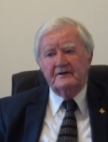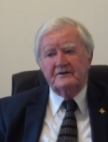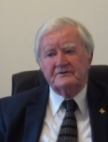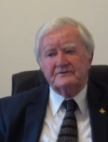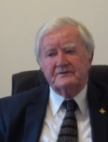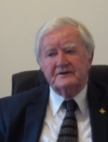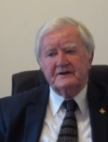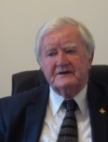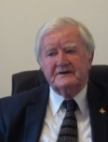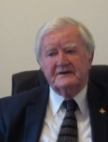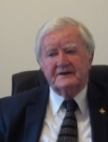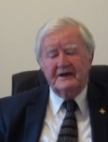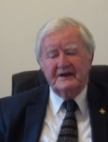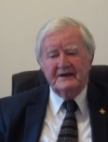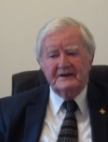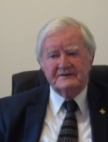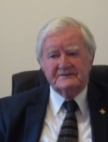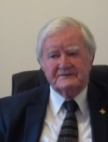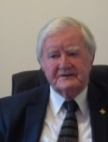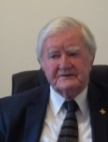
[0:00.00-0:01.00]
or 3
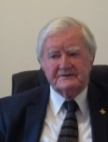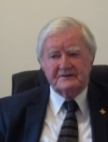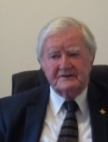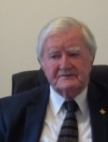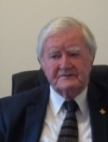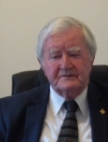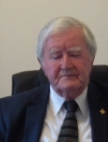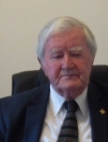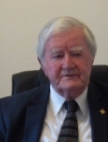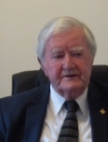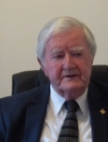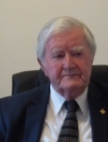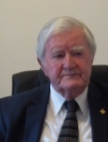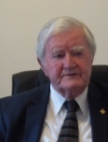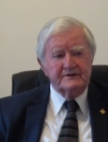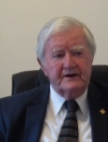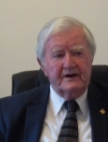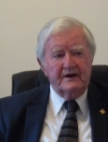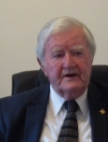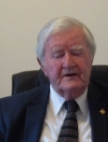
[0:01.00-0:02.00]
kings as they're
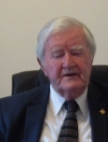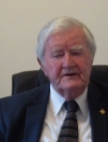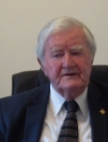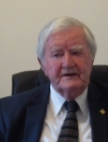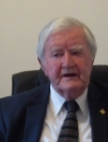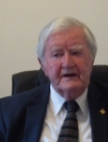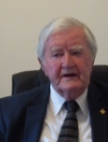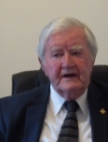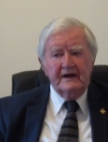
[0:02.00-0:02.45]
sometimes called,